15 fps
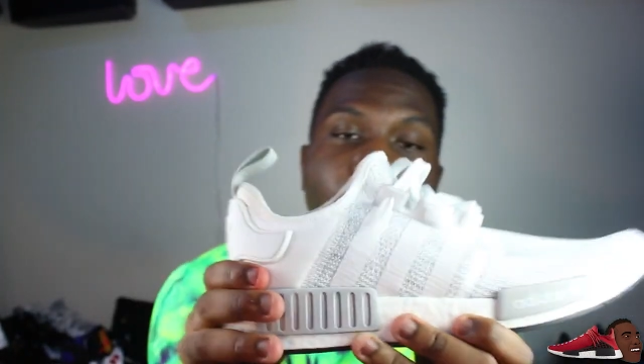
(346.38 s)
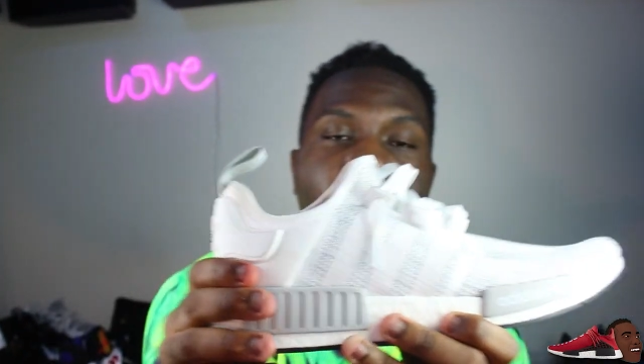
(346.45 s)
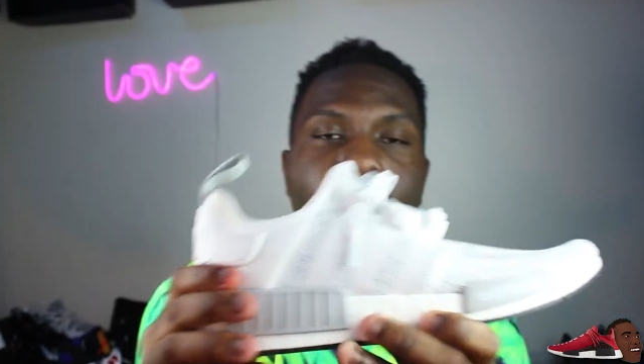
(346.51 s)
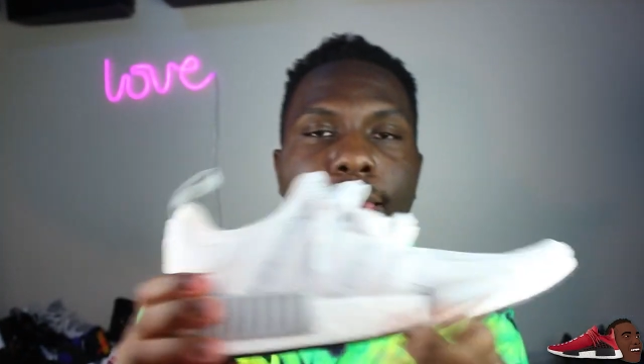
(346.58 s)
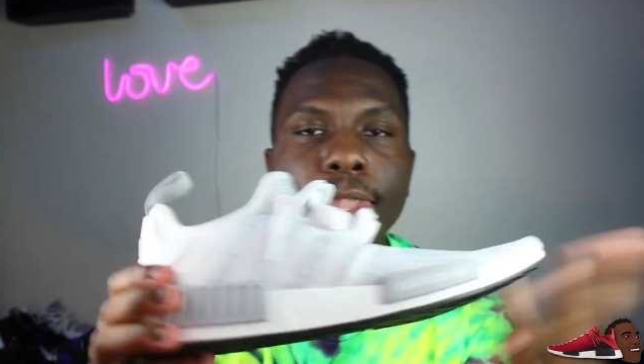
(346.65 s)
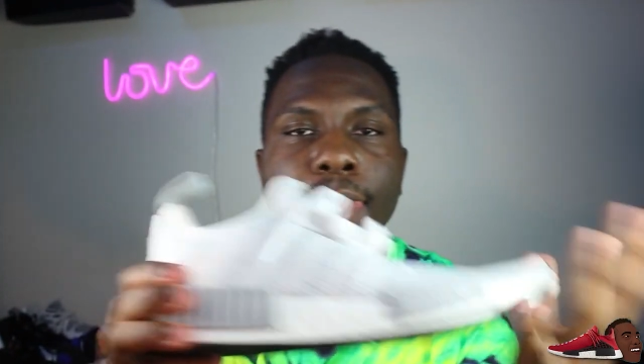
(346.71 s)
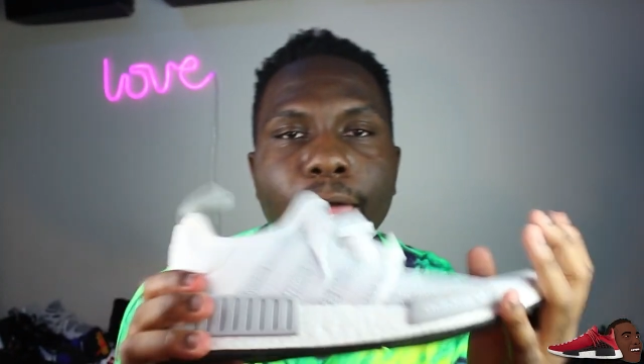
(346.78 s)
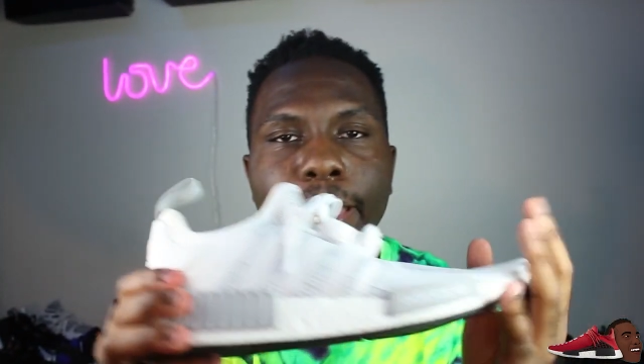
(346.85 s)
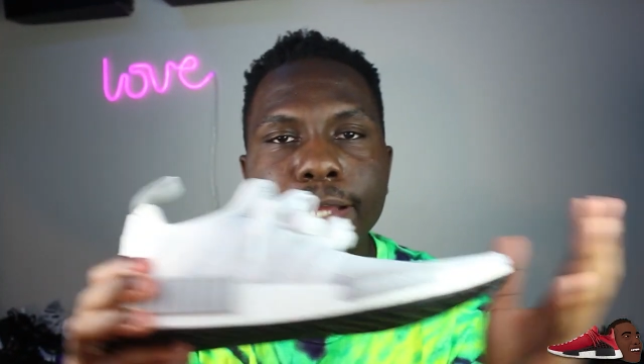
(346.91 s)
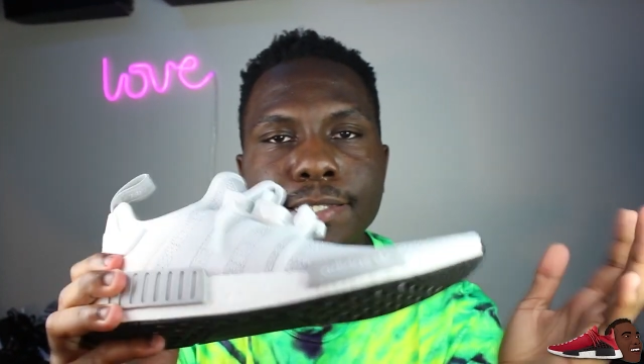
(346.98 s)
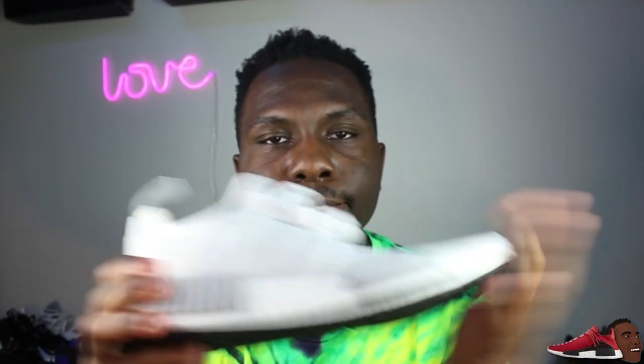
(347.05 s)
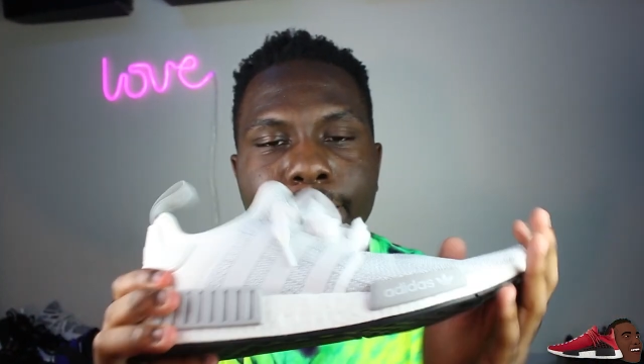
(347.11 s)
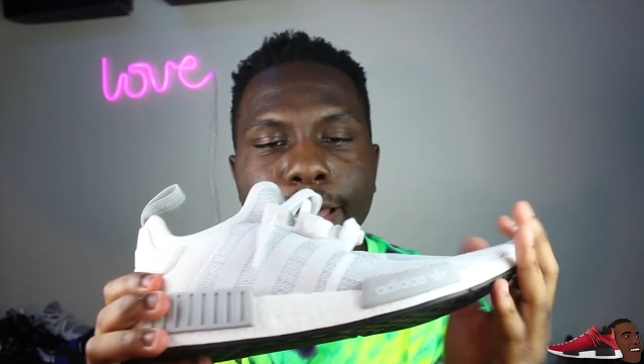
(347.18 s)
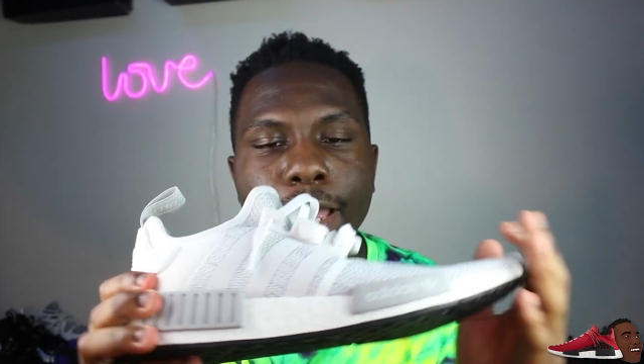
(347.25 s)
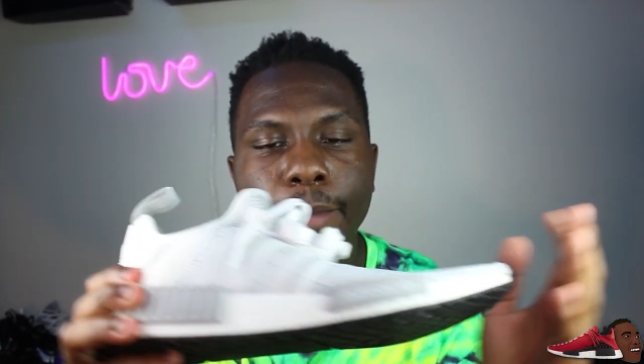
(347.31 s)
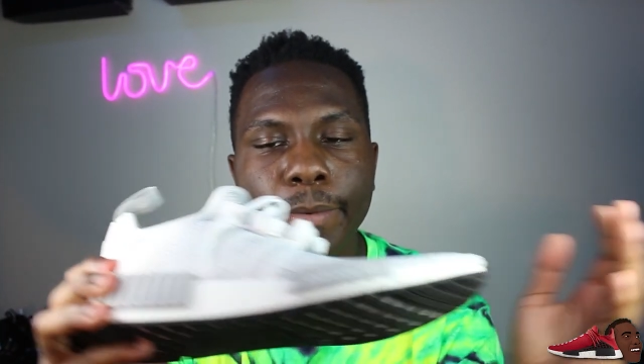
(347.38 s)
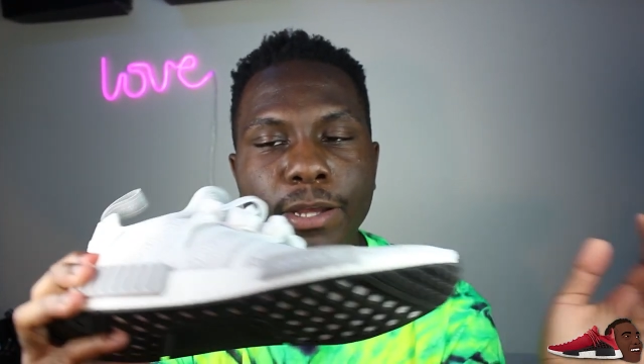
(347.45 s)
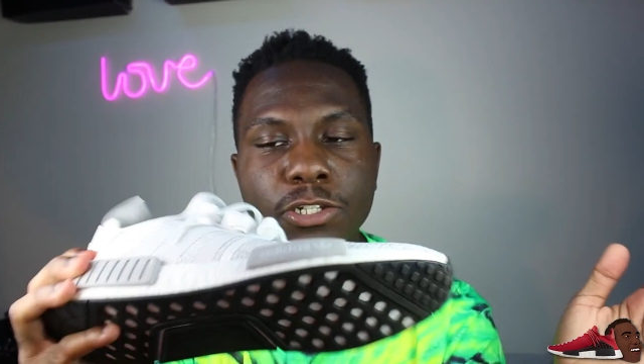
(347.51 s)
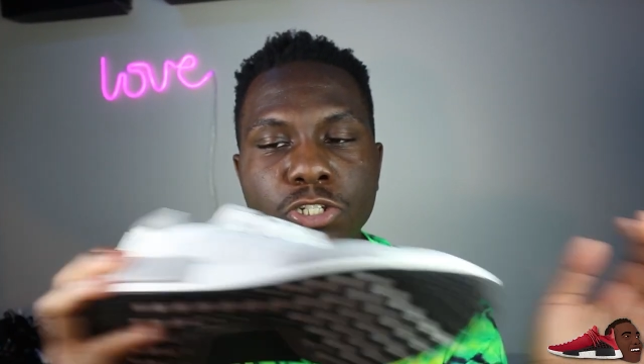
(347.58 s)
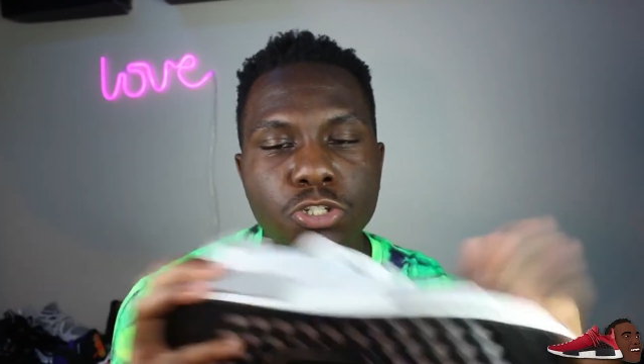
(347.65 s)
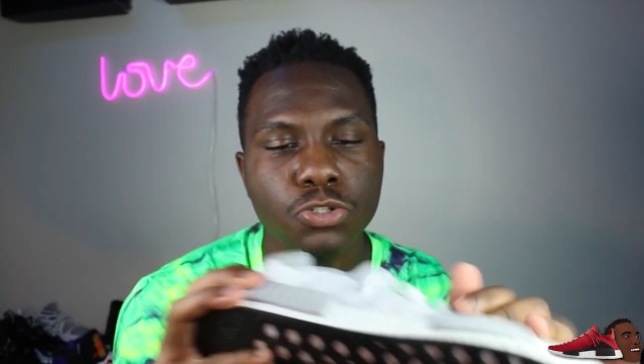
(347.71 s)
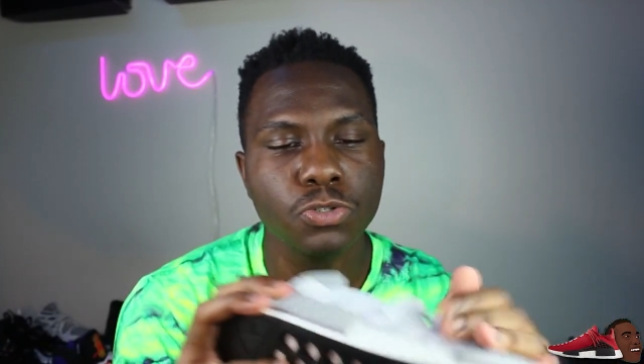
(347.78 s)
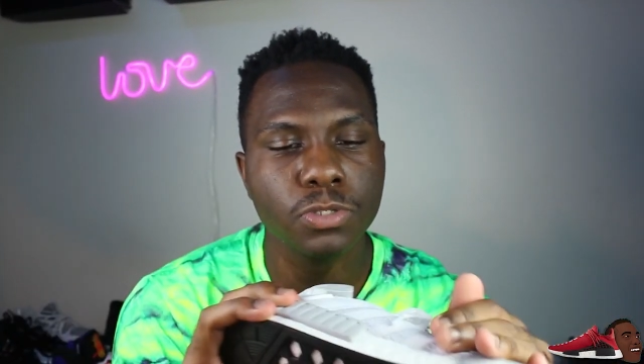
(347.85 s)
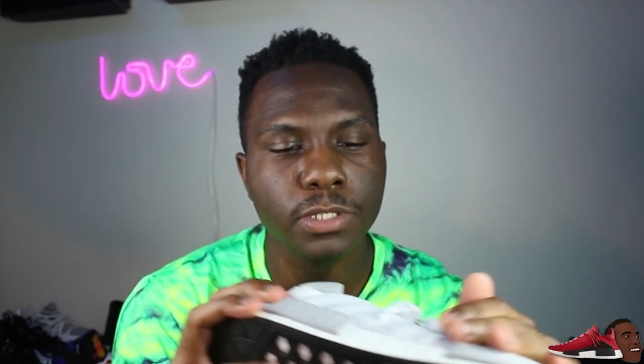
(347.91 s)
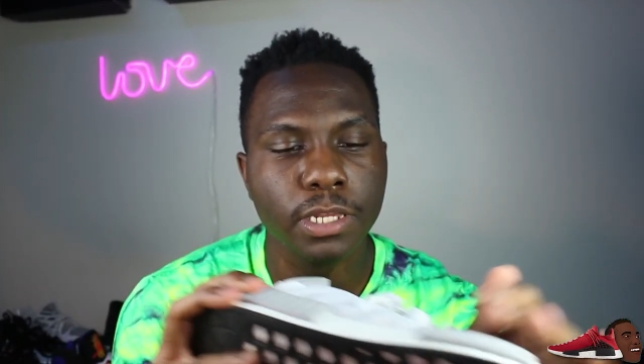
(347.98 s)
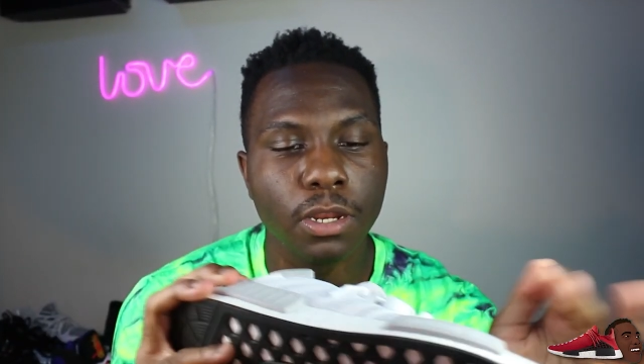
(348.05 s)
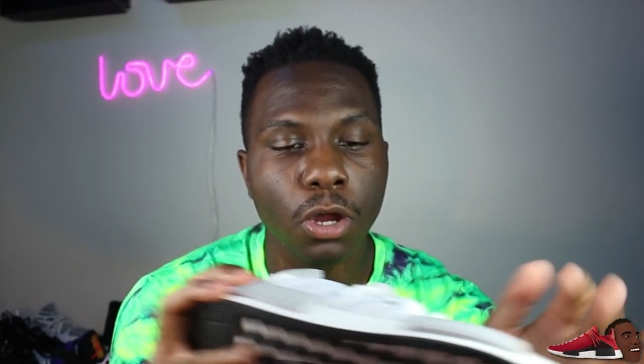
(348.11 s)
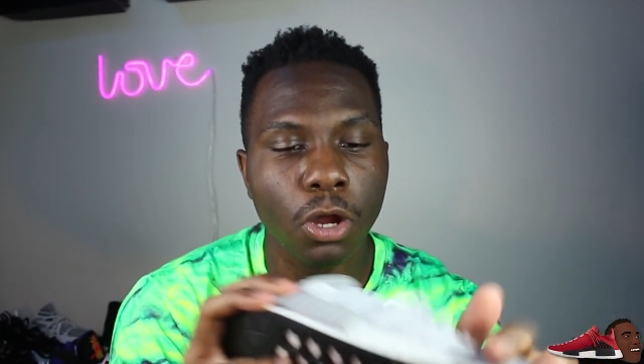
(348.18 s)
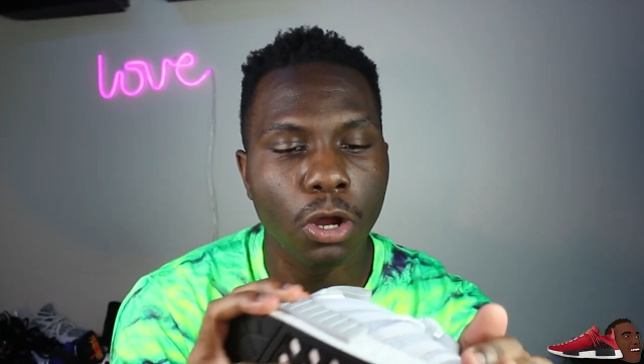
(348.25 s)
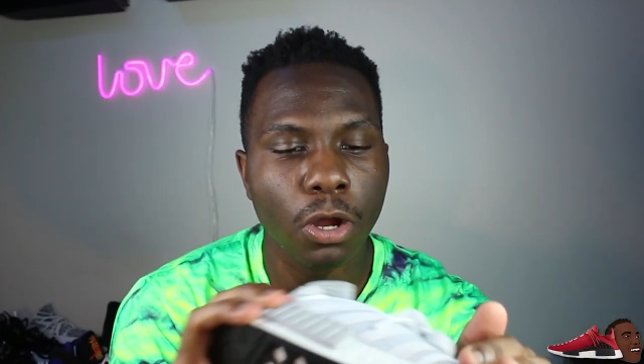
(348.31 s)
not like tying my shoes
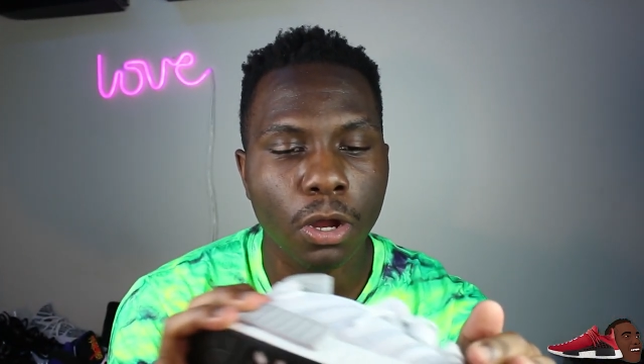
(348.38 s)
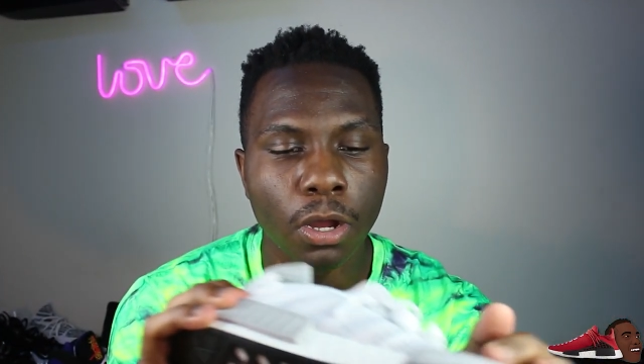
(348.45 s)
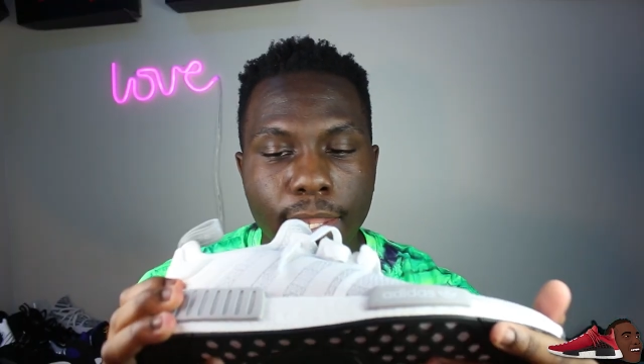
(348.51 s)
at all.